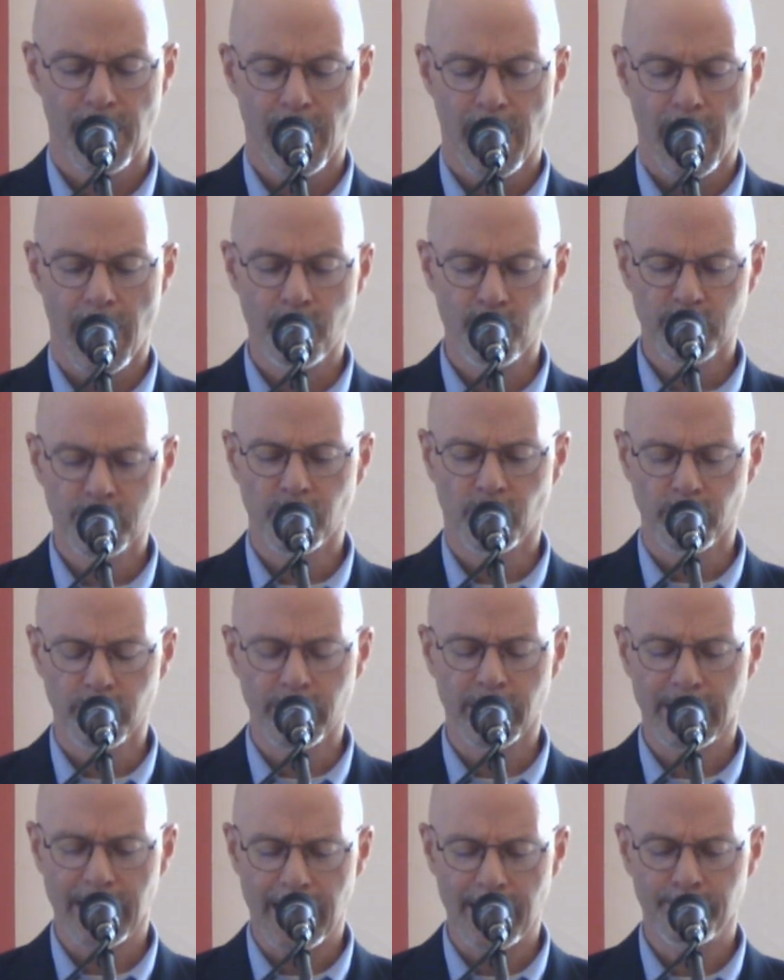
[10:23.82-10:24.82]
And we're told
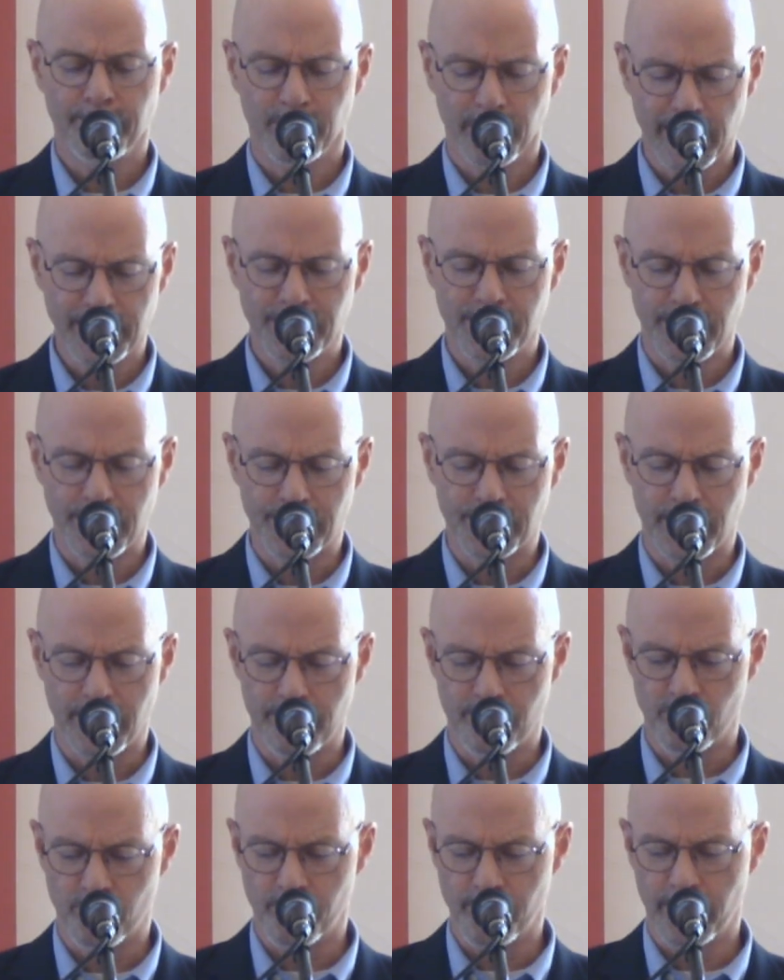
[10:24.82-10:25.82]
that God blessed these
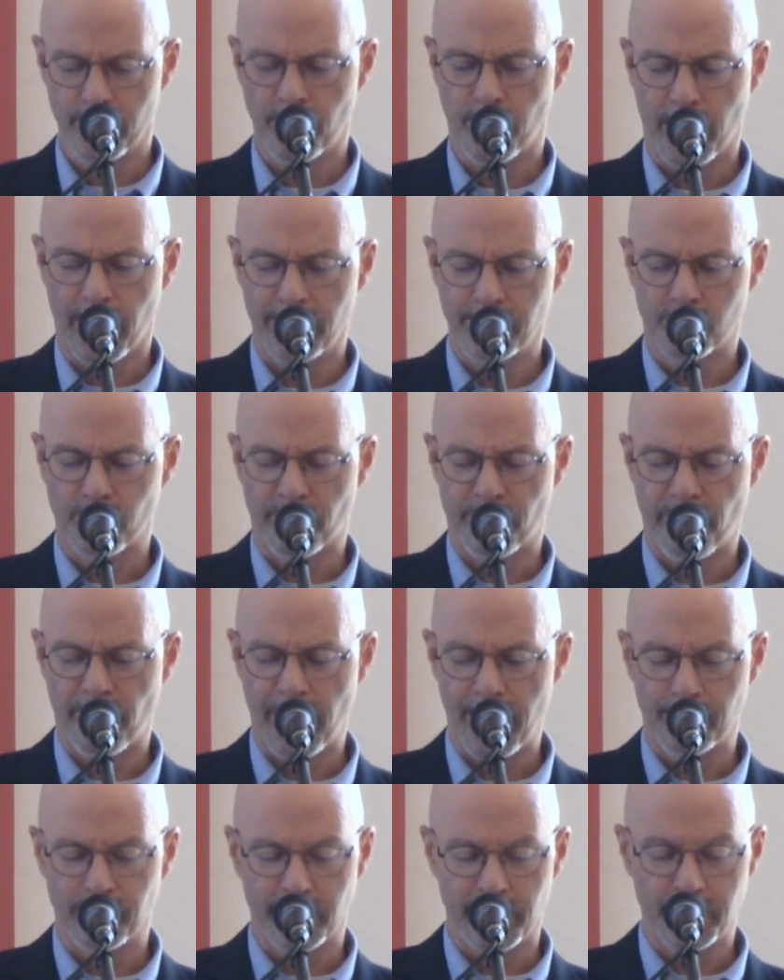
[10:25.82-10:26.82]
Hebrew midwives with
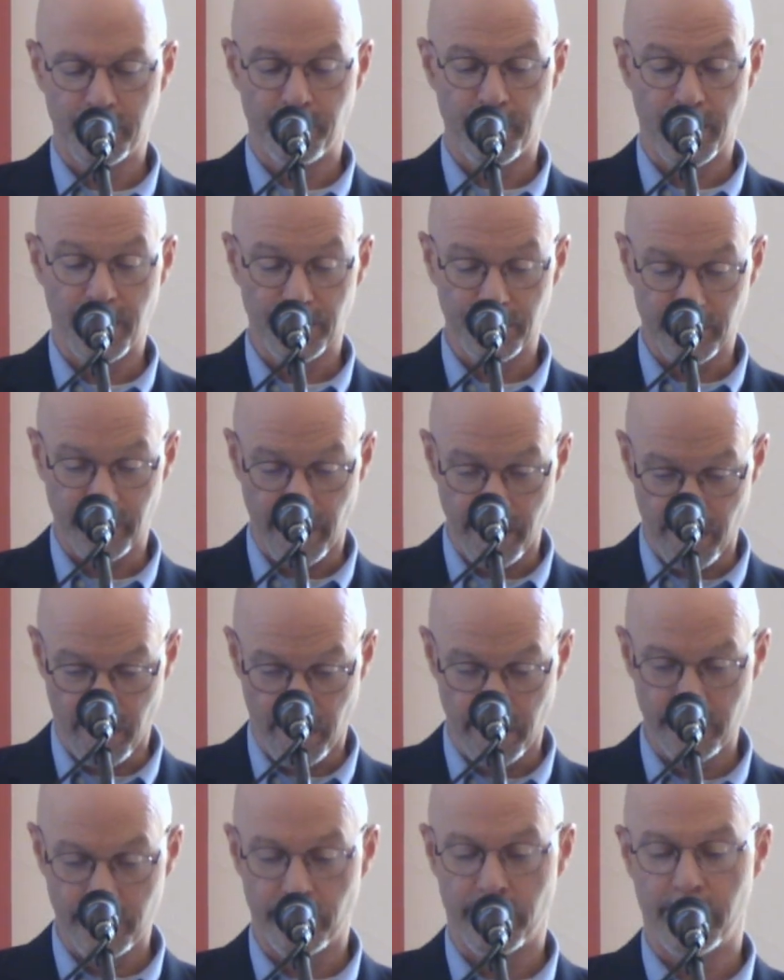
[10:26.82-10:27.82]
families because they
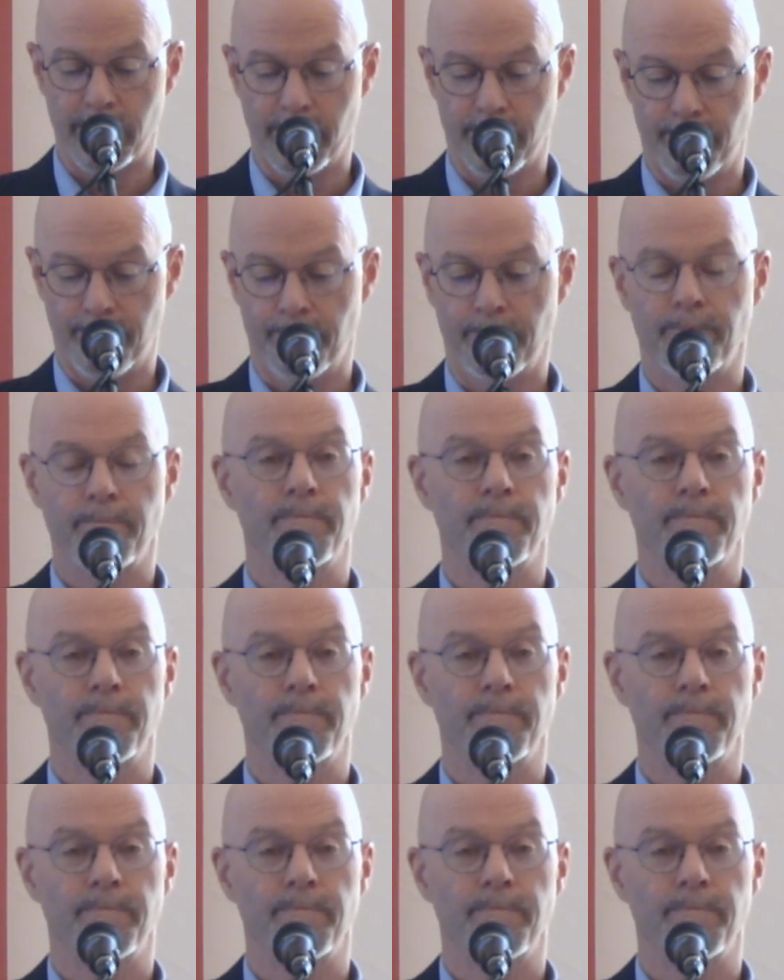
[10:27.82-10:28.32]
honored him.